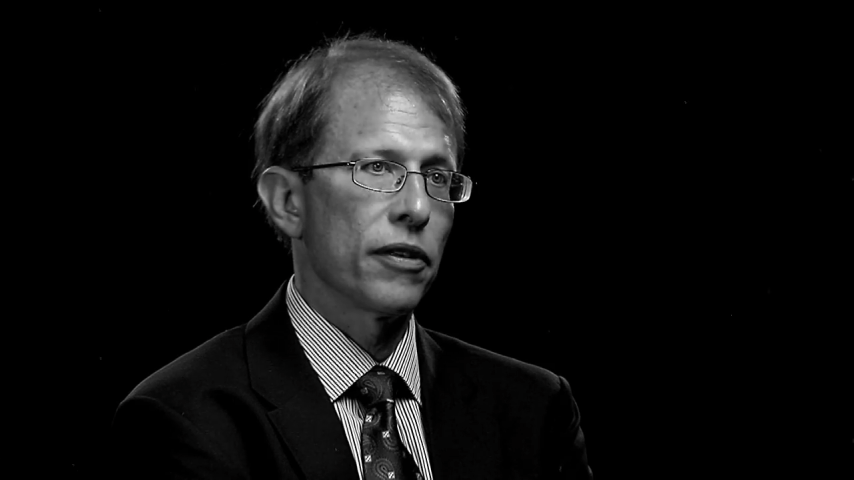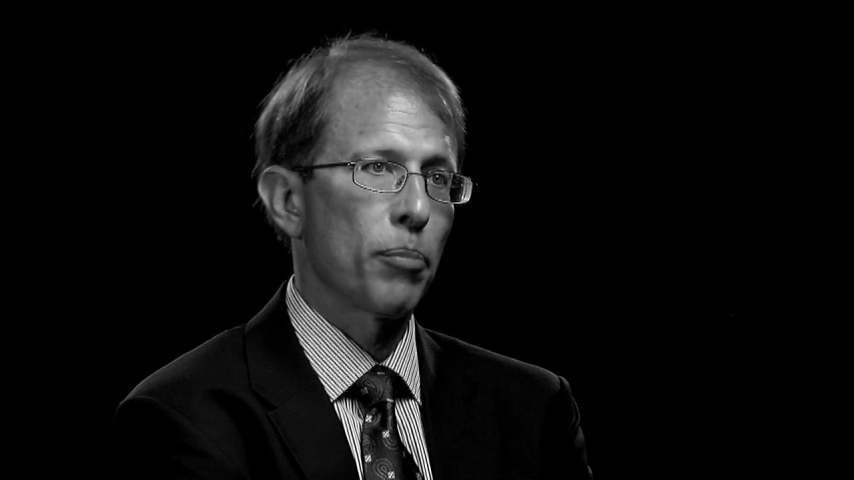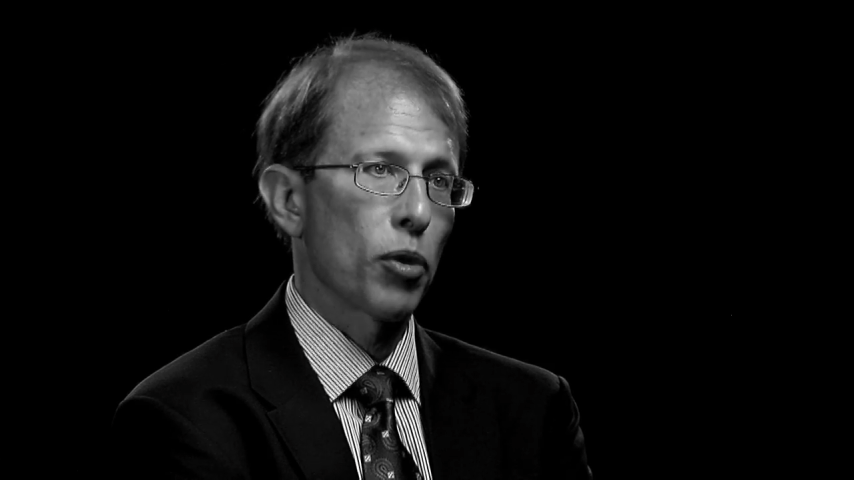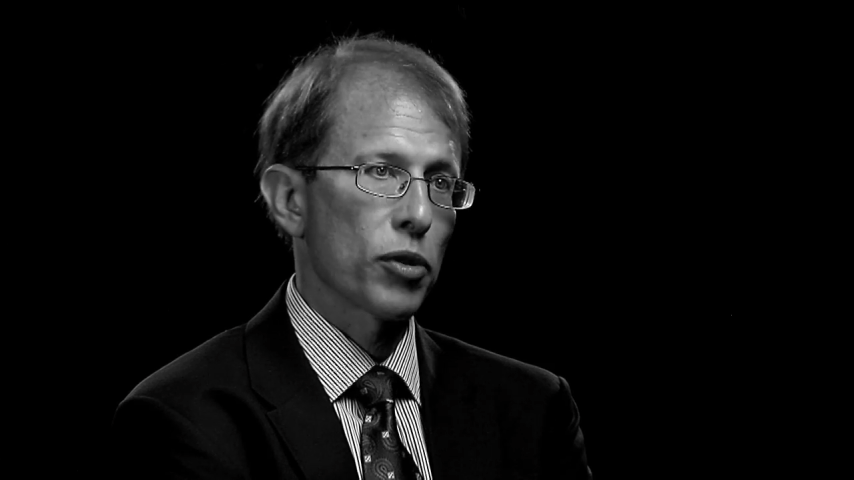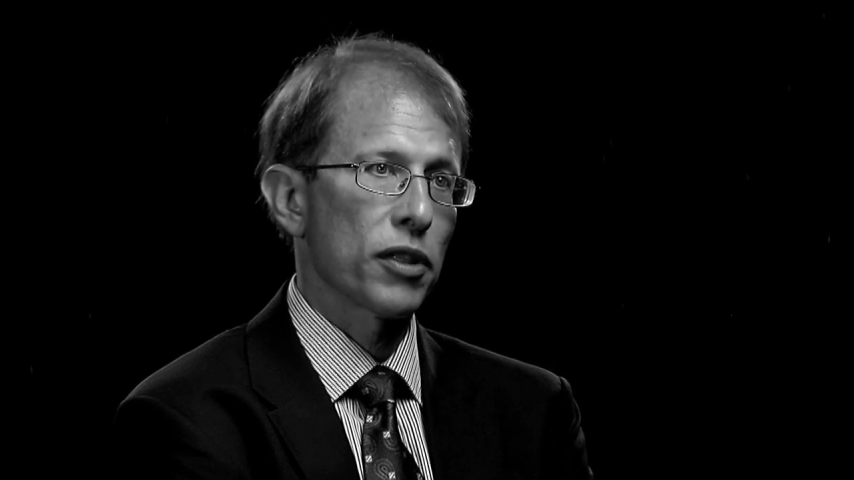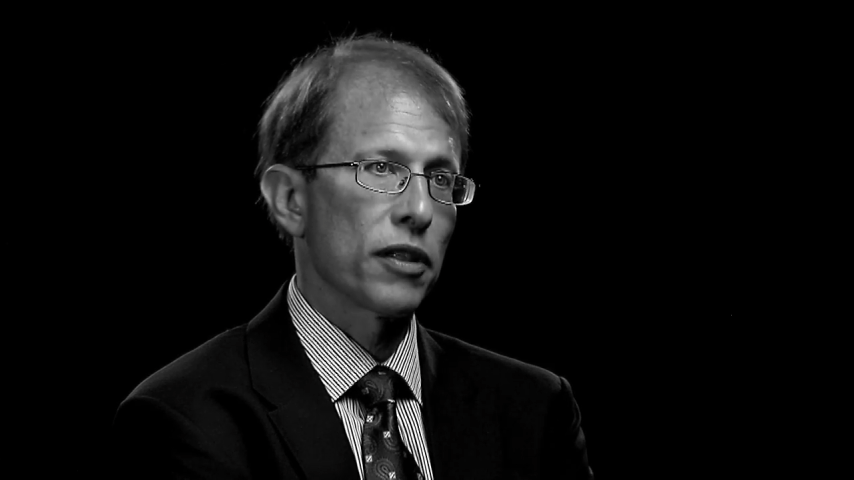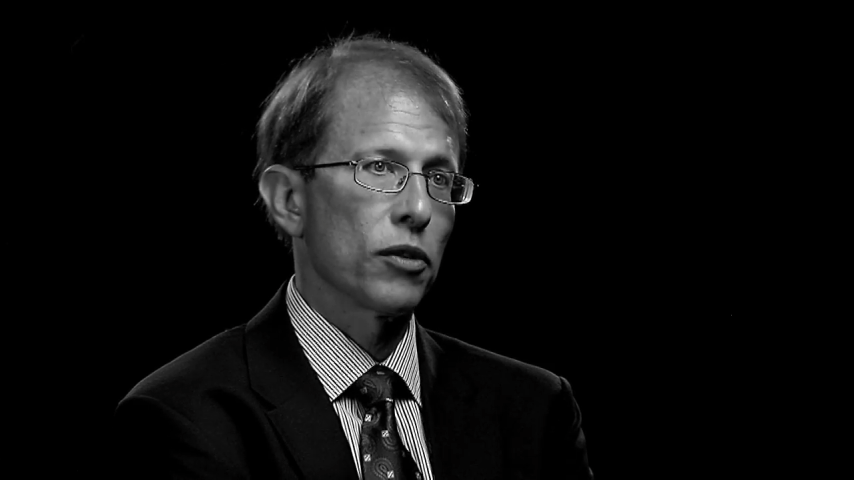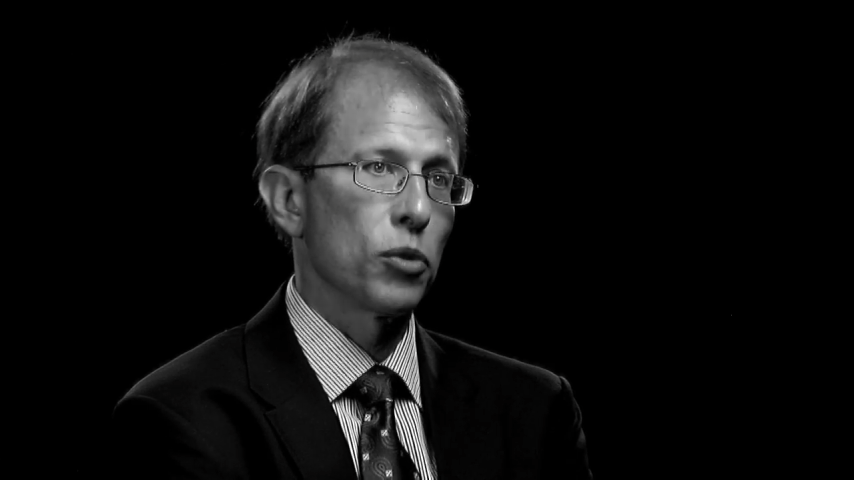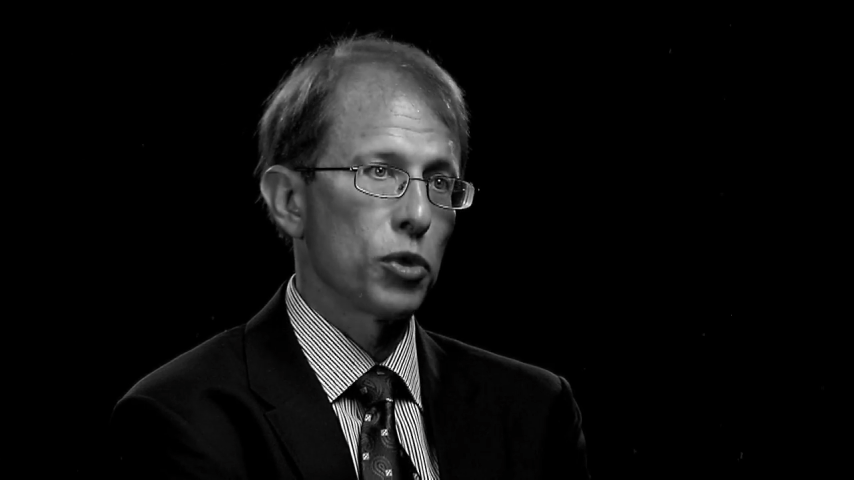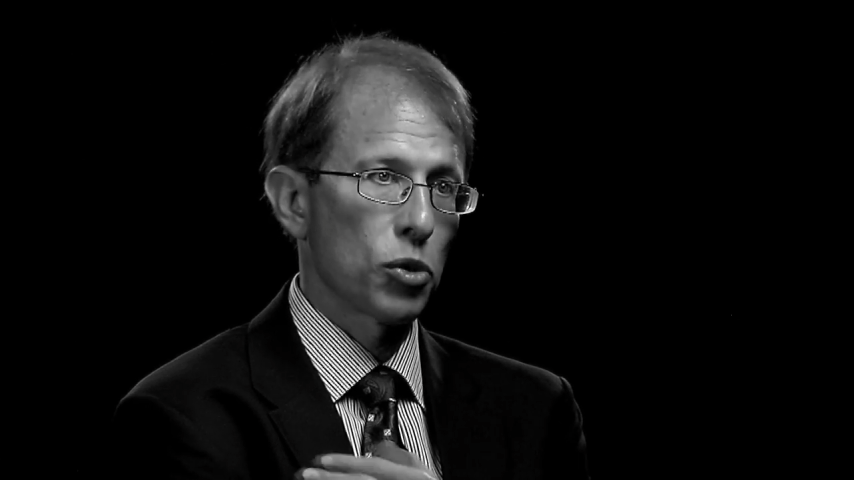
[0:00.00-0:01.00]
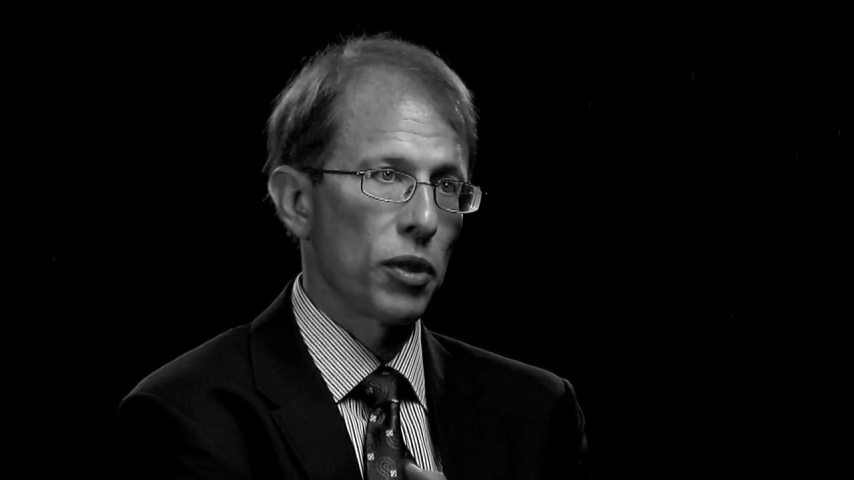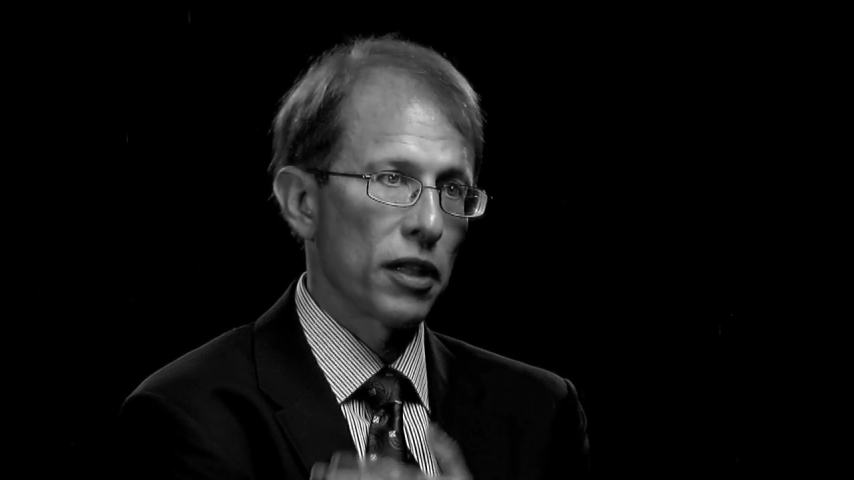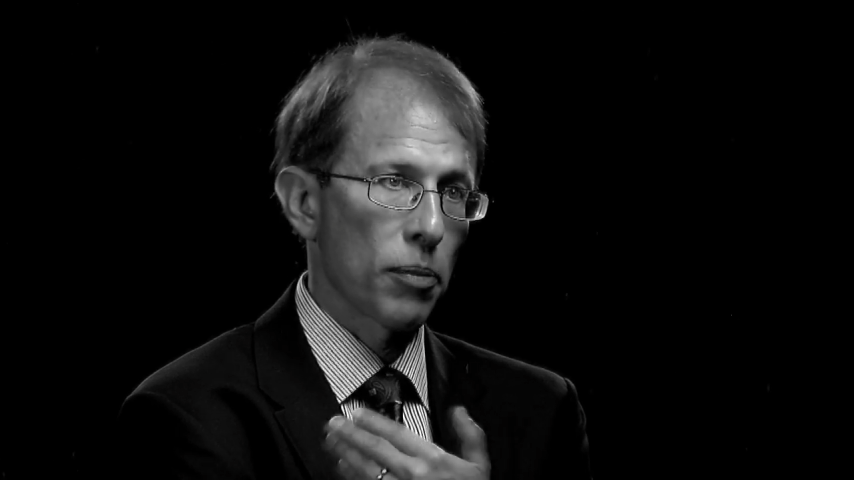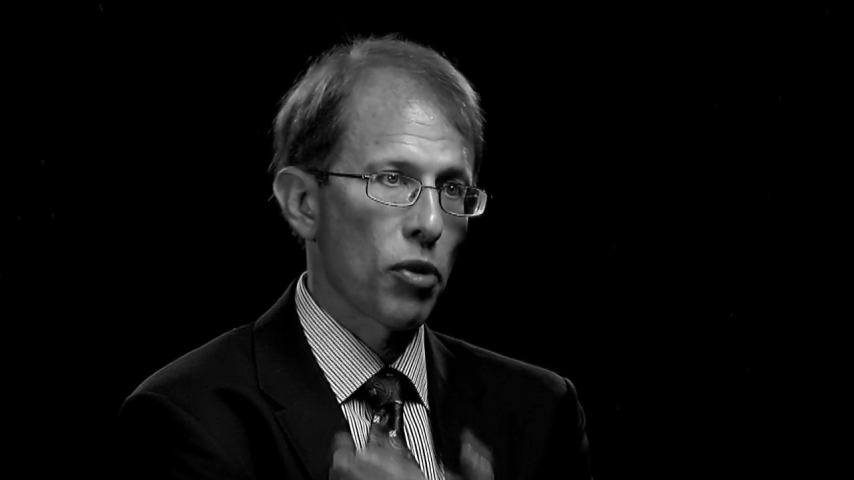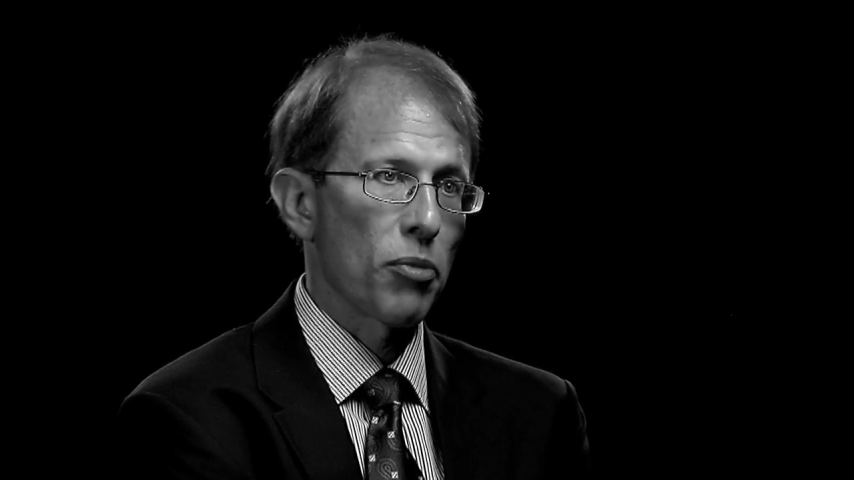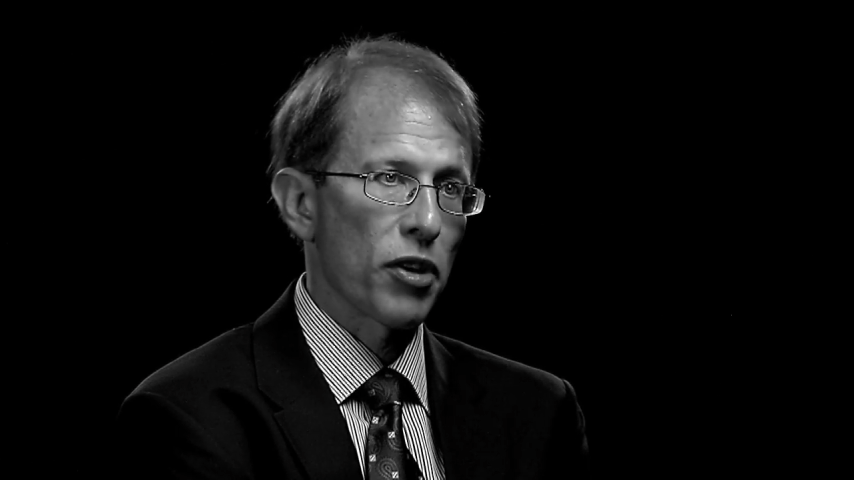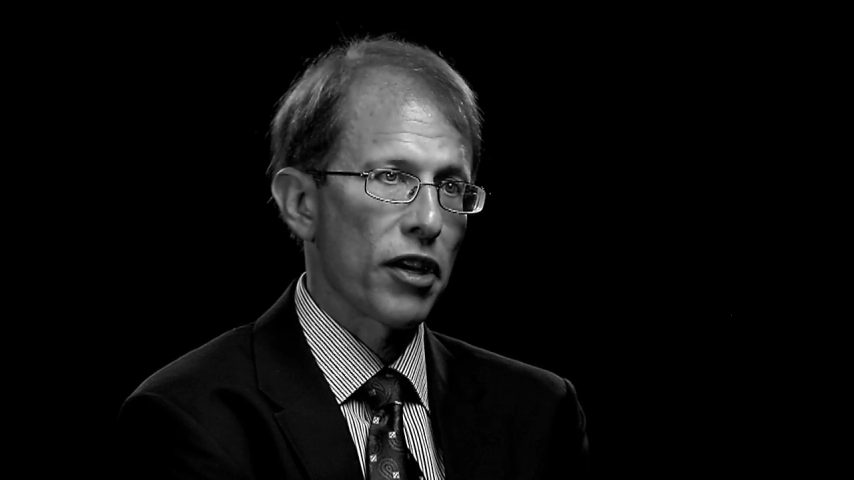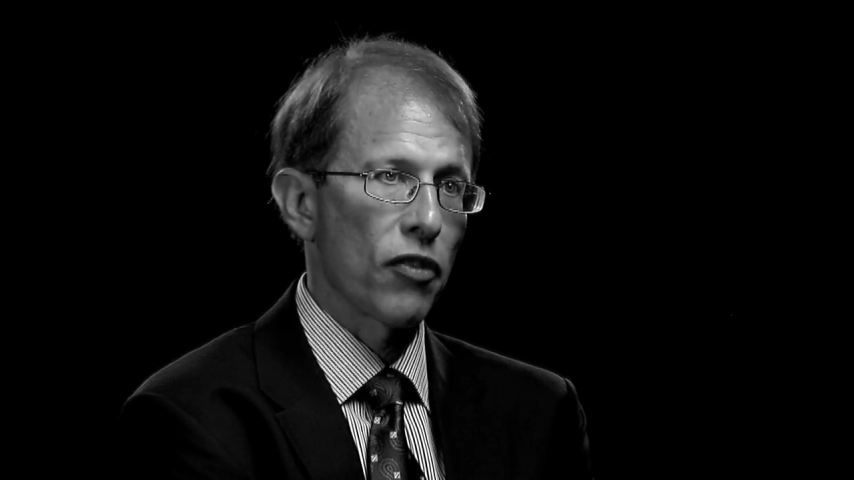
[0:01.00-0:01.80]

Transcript: the person who's treating the primary